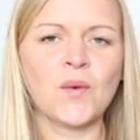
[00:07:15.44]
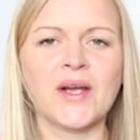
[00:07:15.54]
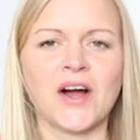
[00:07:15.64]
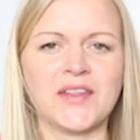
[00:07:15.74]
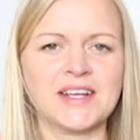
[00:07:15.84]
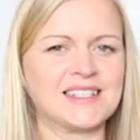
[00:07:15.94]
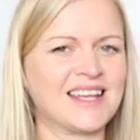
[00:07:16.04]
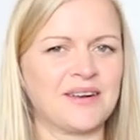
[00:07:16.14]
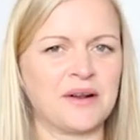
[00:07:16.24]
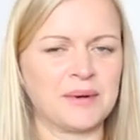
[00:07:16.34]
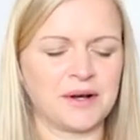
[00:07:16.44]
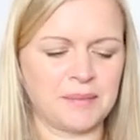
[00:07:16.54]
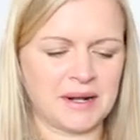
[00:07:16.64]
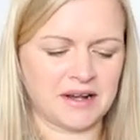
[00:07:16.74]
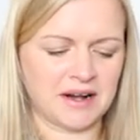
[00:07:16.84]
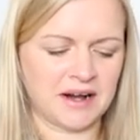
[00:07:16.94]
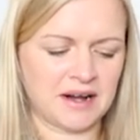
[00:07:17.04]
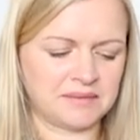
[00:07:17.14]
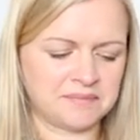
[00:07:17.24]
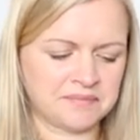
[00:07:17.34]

We got this. They don't know we got a better car.